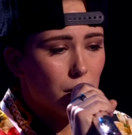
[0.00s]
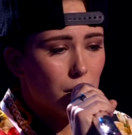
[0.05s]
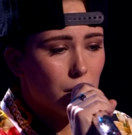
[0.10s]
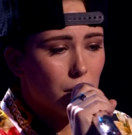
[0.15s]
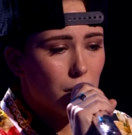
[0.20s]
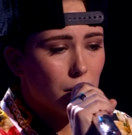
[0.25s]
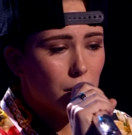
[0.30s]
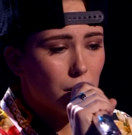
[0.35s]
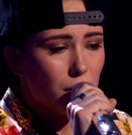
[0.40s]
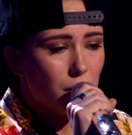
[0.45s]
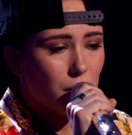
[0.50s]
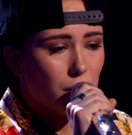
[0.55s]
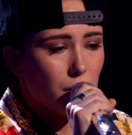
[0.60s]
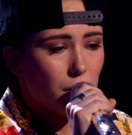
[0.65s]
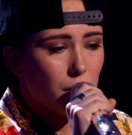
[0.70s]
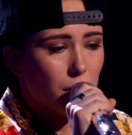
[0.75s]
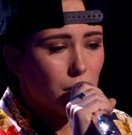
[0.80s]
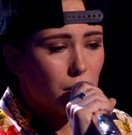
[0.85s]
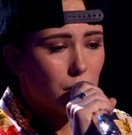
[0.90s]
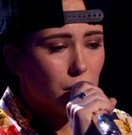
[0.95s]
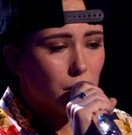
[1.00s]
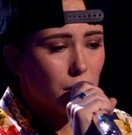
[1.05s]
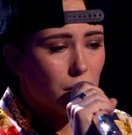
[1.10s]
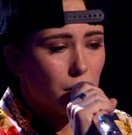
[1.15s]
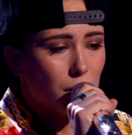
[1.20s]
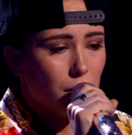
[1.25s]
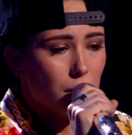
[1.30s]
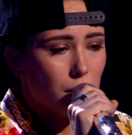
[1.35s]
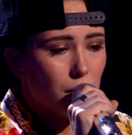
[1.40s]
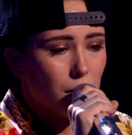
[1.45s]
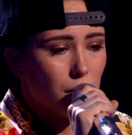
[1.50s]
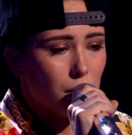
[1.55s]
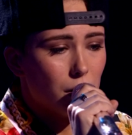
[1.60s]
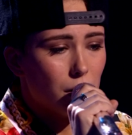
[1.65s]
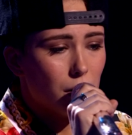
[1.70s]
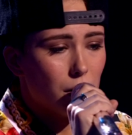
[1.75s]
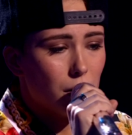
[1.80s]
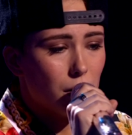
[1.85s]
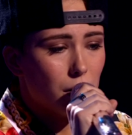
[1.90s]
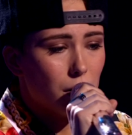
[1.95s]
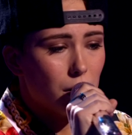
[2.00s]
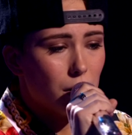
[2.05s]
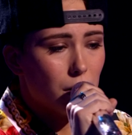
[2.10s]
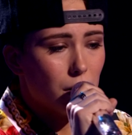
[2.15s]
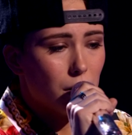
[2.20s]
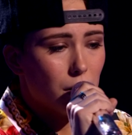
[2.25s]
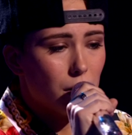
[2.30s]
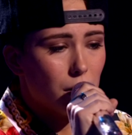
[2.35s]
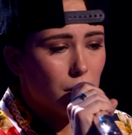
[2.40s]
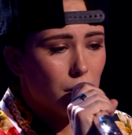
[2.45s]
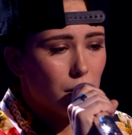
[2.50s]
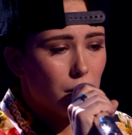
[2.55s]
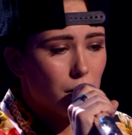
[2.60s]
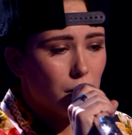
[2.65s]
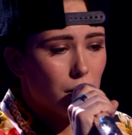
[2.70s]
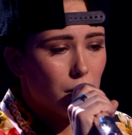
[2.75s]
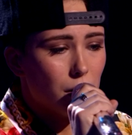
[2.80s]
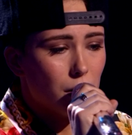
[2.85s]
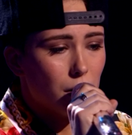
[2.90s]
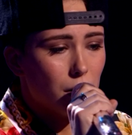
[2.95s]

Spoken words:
(silence)